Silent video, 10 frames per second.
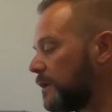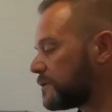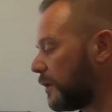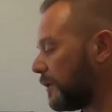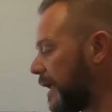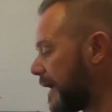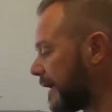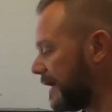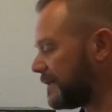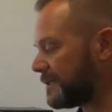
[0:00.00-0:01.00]
So in that
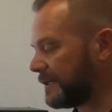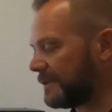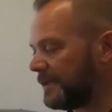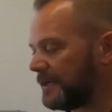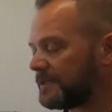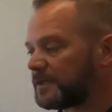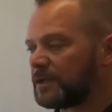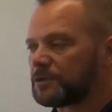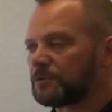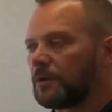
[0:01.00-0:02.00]
case, this
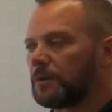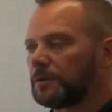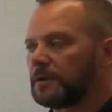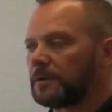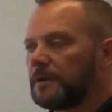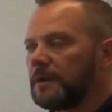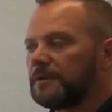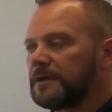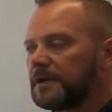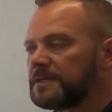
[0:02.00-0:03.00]
controller
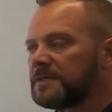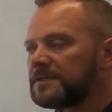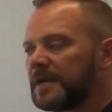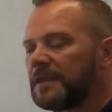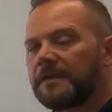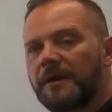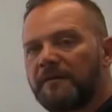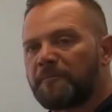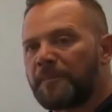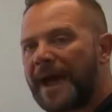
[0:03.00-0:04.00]
doesn't send
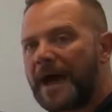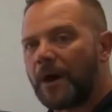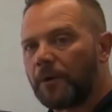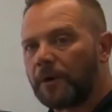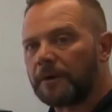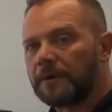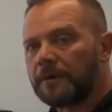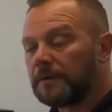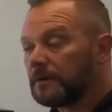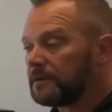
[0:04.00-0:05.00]
enough power
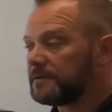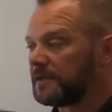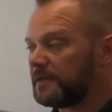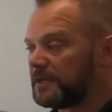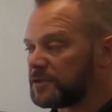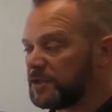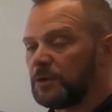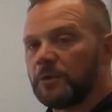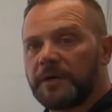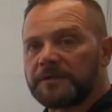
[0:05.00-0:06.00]
to this
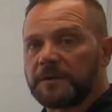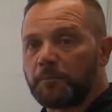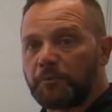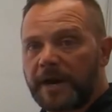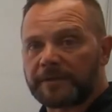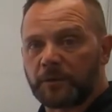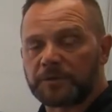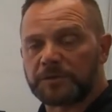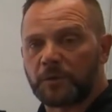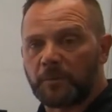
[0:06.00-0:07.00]
unit to break
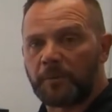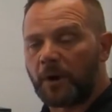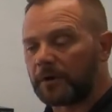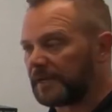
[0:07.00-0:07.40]
those two apart.